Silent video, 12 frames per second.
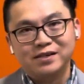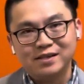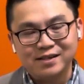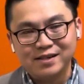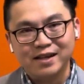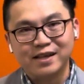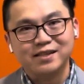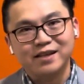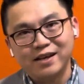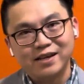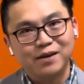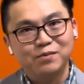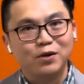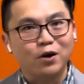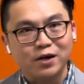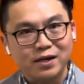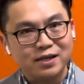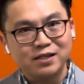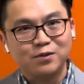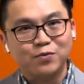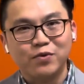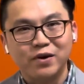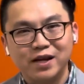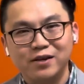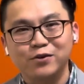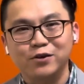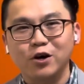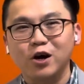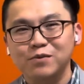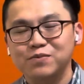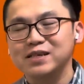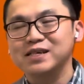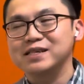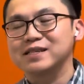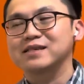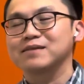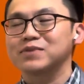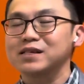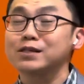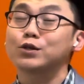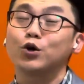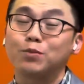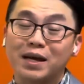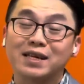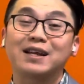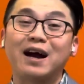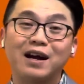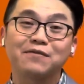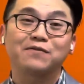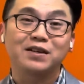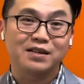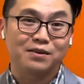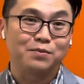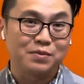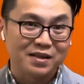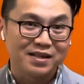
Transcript: the next day, I came to God and I just prayed, oh God, please, please don't make it hard for him.